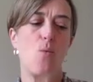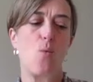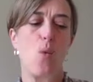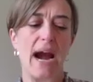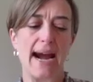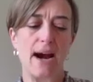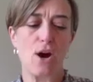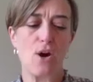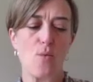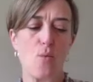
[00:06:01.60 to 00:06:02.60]

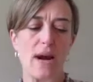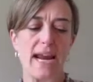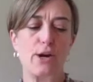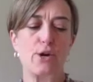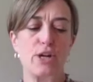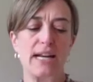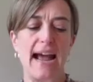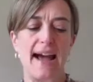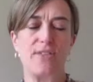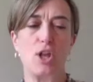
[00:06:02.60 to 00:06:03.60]
where we could
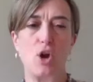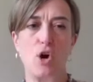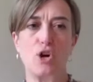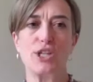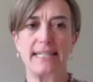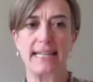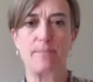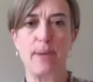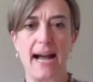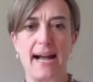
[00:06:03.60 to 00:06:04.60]
have the largest
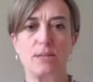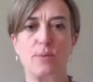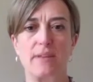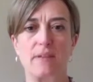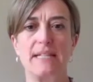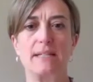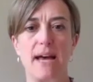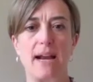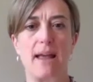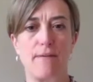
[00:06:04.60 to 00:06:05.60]
impact with the least
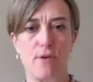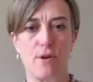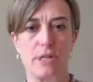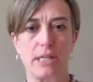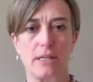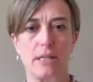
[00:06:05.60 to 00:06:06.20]
amount of effort.